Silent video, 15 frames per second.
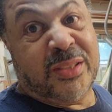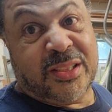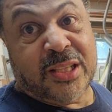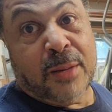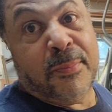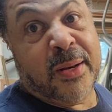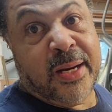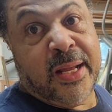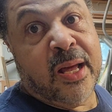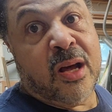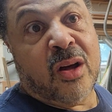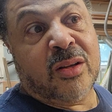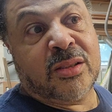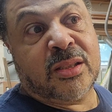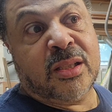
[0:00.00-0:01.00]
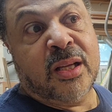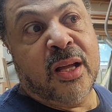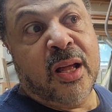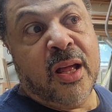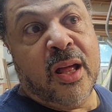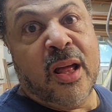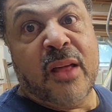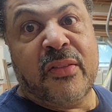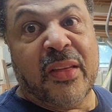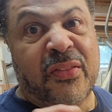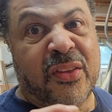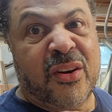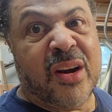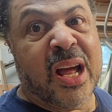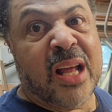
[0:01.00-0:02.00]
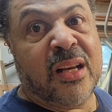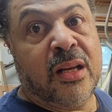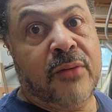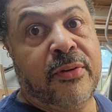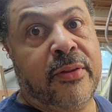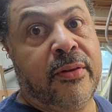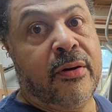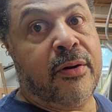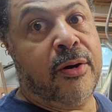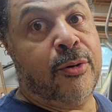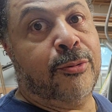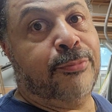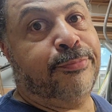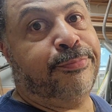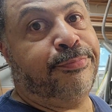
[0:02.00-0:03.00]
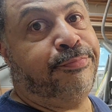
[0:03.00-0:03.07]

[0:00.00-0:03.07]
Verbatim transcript: with somebody else that they're not living their own.